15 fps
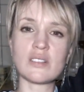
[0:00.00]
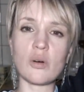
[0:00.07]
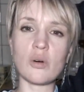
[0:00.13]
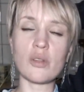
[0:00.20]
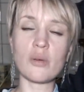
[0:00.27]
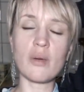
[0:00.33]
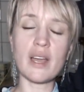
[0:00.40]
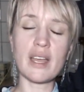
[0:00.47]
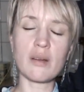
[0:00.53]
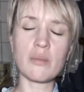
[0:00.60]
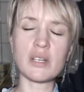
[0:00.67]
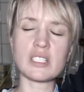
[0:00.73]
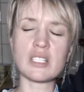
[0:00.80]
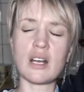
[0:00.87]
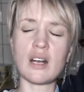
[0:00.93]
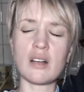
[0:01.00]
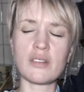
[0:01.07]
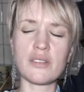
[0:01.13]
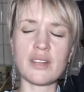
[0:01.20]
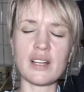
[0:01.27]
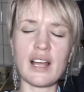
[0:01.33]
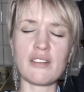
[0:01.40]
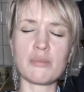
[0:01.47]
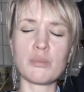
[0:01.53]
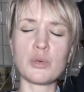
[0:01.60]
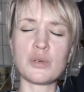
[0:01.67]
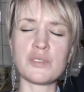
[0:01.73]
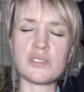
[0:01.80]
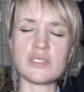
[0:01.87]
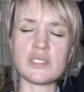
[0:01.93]
or the way in which a healthy life
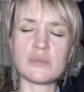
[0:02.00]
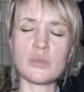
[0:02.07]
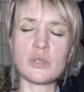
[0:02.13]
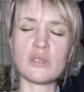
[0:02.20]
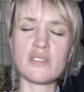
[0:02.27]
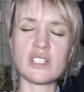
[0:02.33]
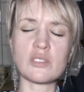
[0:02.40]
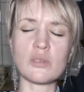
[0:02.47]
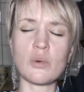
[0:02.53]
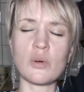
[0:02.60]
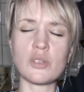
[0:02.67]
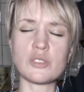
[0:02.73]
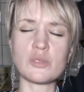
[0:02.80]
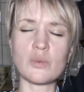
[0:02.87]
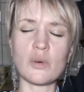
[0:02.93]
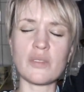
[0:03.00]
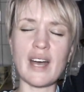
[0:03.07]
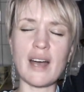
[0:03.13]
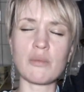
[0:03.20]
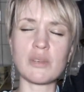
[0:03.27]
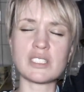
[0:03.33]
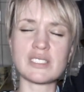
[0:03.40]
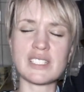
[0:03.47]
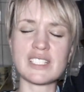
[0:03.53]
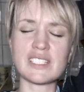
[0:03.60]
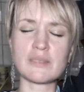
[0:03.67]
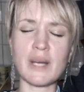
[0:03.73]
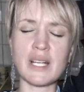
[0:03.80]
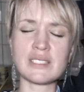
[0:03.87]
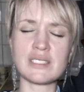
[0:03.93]
moves is moving towards that which is
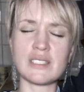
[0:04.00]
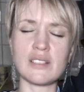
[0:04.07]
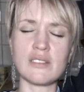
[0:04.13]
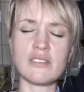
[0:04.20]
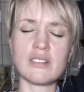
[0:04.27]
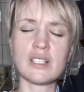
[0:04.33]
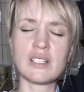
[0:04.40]
expansive,